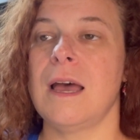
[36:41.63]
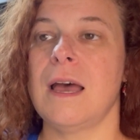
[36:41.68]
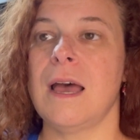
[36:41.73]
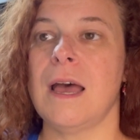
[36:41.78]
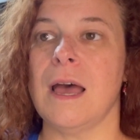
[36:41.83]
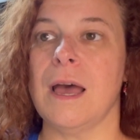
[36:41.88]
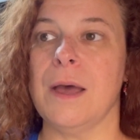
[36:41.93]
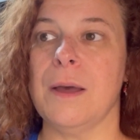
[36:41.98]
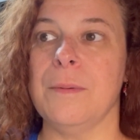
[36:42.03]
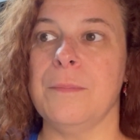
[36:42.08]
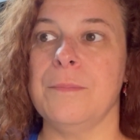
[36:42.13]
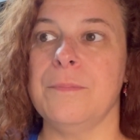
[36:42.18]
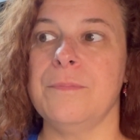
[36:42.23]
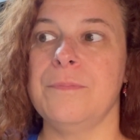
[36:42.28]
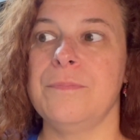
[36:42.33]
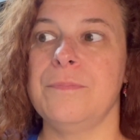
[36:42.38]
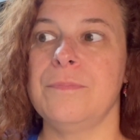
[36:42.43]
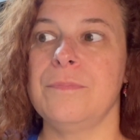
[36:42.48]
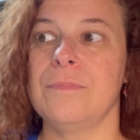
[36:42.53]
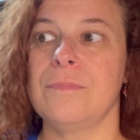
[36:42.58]
um,
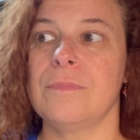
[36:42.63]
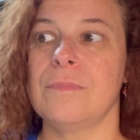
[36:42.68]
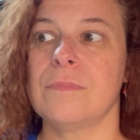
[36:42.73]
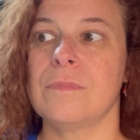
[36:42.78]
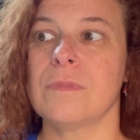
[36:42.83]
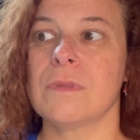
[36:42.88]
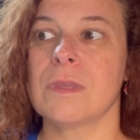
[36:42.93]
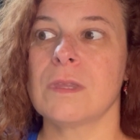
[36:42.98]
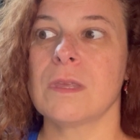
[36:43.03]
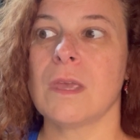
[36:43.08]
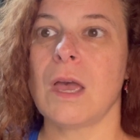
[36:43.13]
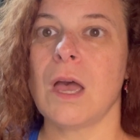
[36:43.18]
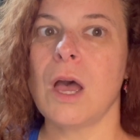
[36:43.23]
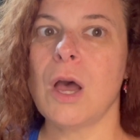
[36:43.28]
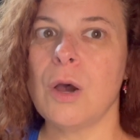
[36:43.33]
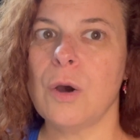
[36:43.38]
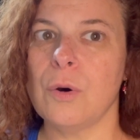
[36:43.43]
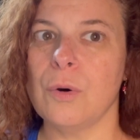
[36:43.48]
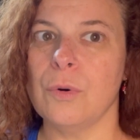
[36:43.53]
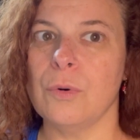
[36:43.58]

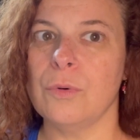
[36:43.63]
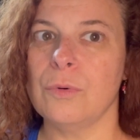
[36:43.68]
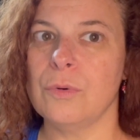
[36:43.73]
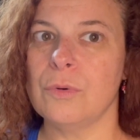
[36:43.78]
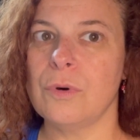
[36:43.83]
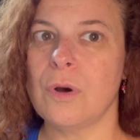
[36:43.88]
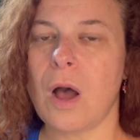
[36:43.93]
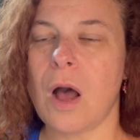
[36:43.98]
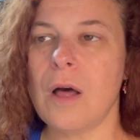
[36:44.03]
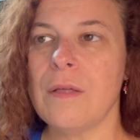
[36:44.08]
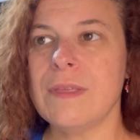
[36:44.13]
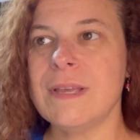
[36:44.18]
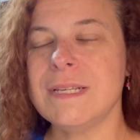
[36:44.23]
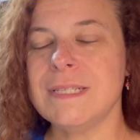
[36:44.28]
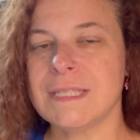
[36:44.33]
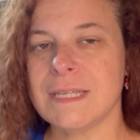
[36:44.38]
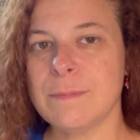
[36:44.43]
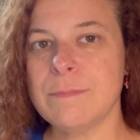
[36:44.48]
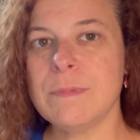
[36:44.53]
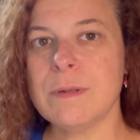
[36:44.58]
oh, all these
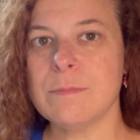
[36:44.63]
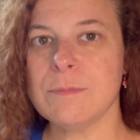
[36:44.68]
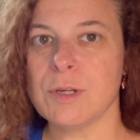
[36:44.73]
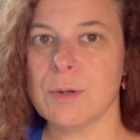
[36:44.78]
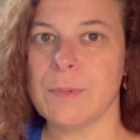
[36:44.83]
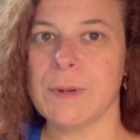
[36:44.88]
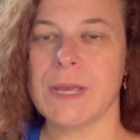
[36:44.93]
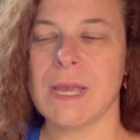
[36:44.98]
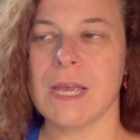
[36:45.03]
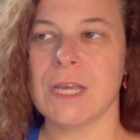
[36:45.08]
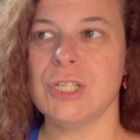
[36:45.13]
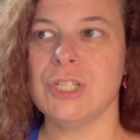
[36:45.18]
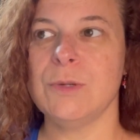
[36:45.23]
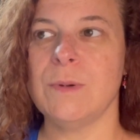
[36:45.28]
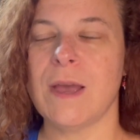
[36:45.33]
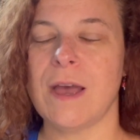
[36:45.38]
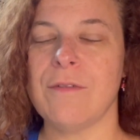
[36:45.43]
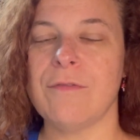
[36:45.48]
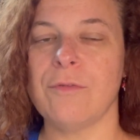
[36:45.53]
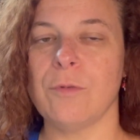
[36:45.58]
symptoms are because you
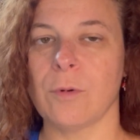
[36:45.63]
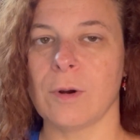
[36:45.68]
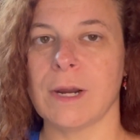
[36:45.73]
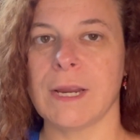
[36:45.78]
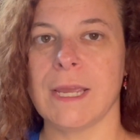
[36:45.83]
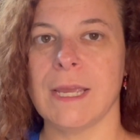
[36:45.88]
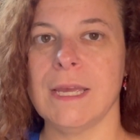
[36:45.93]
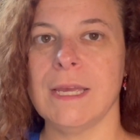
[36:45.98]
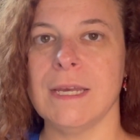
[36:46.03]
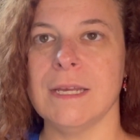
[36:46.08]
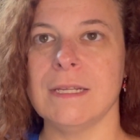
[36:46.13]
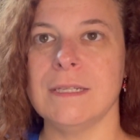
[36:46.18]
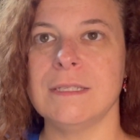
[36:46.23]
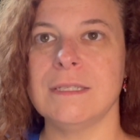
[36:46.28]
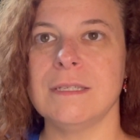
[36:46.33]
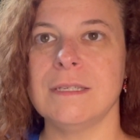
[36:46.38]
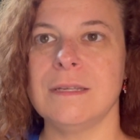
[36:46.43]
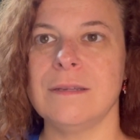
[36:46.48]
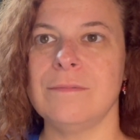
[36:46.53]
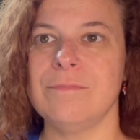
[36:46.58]
have four
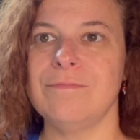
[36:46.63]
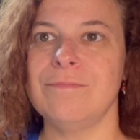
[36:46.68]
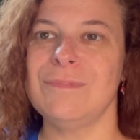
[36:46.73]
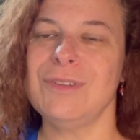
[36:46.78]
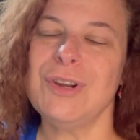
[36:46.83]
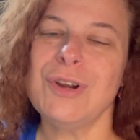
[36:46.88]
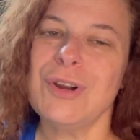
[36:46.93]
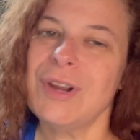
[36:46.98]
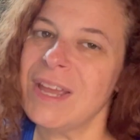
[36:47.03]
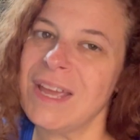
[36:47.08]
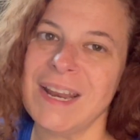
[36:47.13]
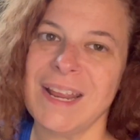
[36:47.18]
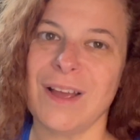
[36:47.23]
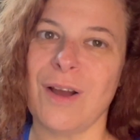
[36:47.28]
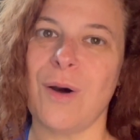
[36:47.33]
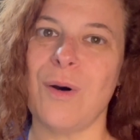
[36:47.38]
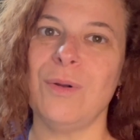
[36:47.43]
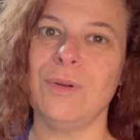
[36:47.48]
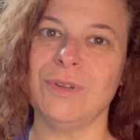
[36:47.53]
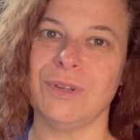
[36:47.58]
kids. You're getting
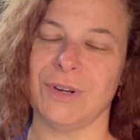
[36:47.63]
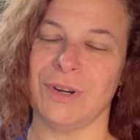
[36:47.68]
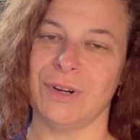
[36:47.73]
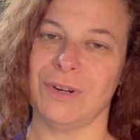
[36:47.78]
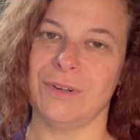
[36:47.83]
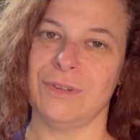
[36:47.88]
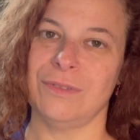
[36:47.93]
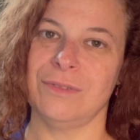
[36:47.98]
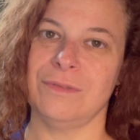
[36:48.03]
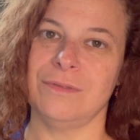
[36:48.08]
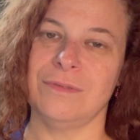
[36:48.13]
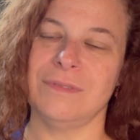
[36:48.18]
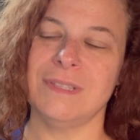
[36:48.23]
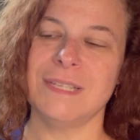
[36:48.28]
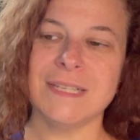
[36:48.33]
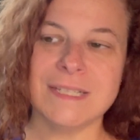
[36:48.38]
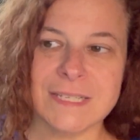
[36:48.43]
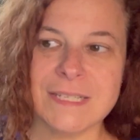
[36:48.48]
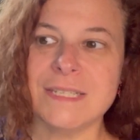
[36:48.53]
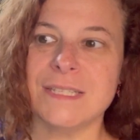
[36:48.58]
older.
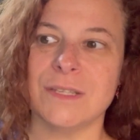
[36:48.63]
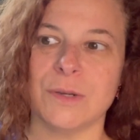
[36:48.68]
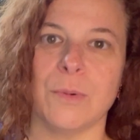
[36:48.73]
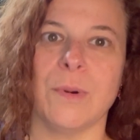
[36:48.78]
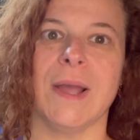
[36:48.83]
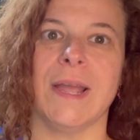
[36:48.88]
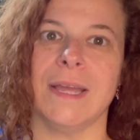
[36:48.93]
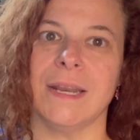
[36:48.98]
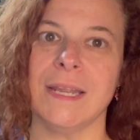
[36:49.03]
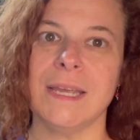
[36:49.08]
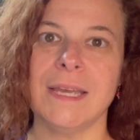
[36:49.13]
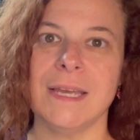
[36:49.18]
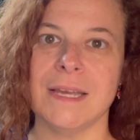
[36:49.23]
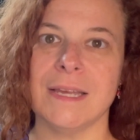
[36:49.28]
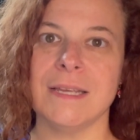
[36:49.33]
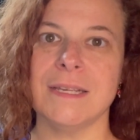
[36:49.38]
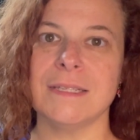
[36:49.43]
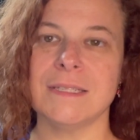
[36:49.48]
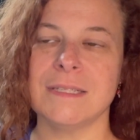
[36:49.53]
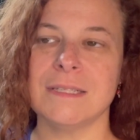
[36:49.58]
This is the way it
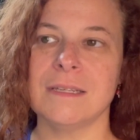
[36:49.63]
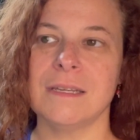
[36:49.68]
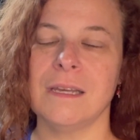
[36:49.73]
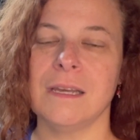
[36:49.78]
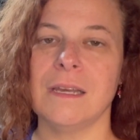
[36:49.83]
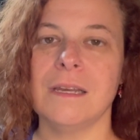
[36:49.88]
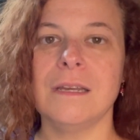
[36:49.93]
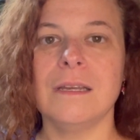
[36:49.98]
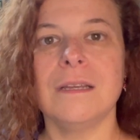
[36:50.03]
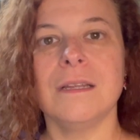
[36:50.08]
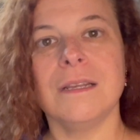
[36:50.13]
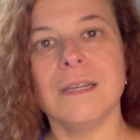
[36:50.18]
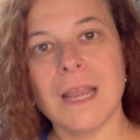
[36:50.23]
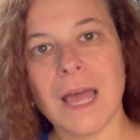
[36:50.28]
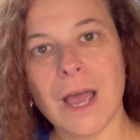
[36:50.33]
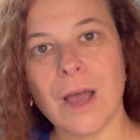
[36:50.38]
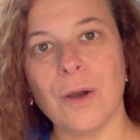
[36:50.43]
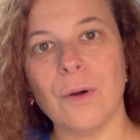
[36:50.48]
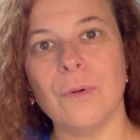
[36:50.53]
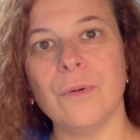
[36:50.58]
is.
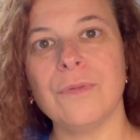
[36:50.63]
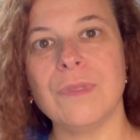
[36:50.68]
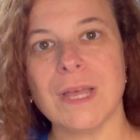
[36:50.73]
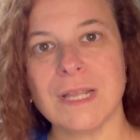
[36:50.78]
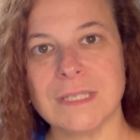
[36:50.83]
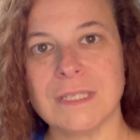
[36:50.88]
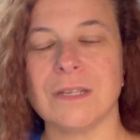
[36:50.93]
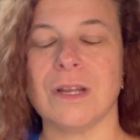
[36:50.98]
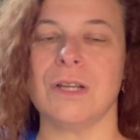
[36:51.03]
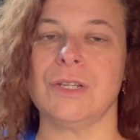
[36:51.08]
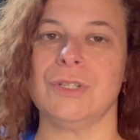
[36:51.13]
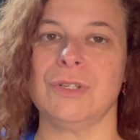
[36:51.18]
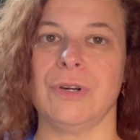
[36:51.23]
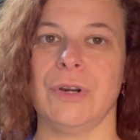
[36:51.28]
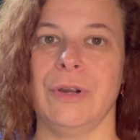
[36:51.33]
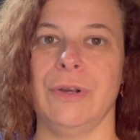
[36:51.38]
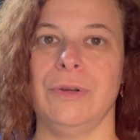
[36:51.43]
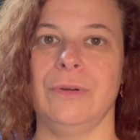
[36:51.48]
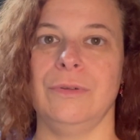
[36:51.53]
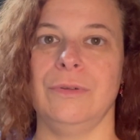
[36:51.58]
No, that's not true.